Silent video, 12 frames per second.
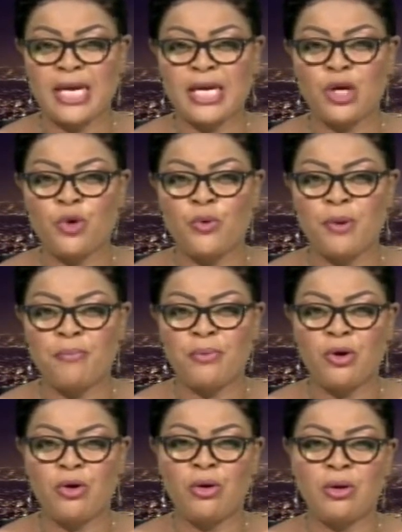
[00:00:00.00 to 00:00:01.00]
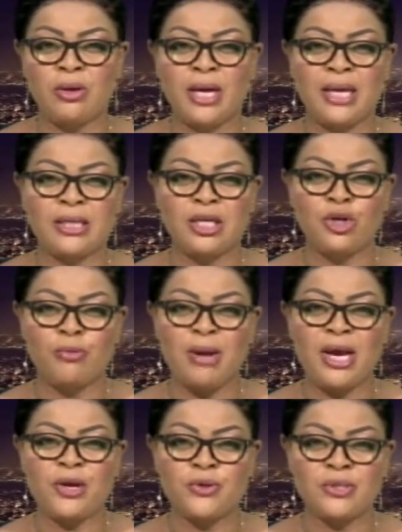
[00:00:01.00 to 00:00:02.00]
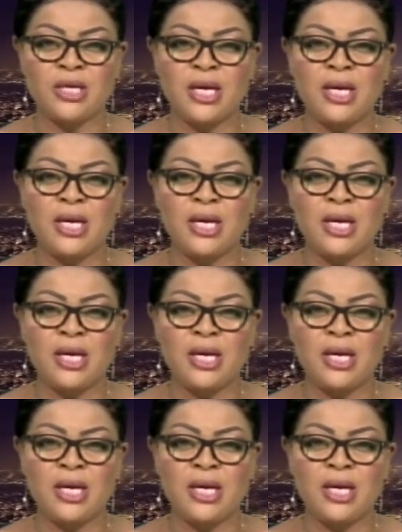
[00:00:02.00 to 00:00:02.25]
and equip at the Nomayos